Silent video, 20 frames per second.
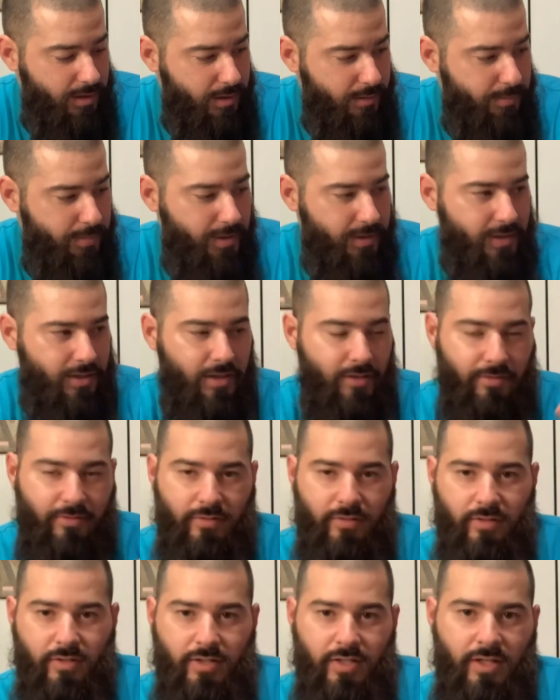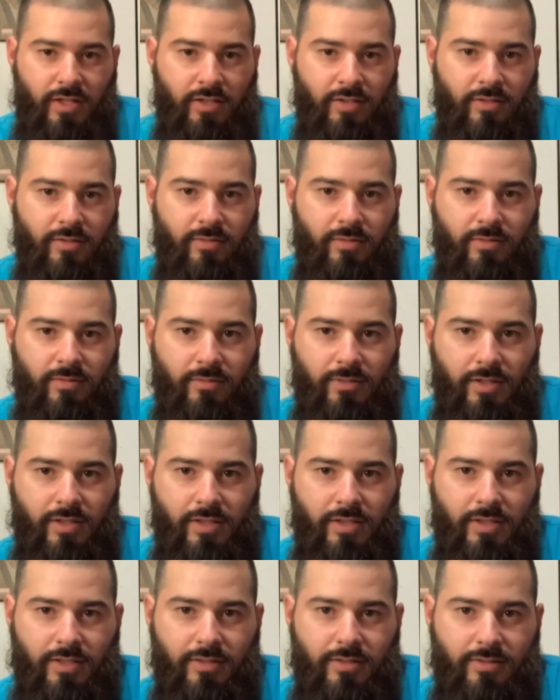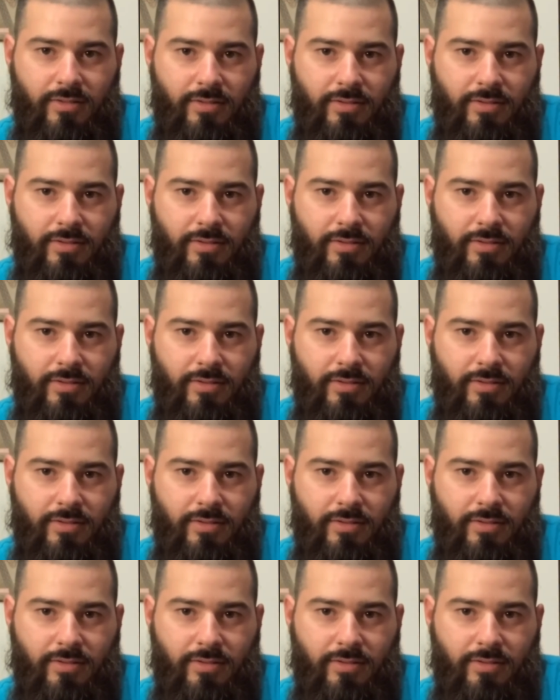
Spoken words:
Picked it up for $1. Why not?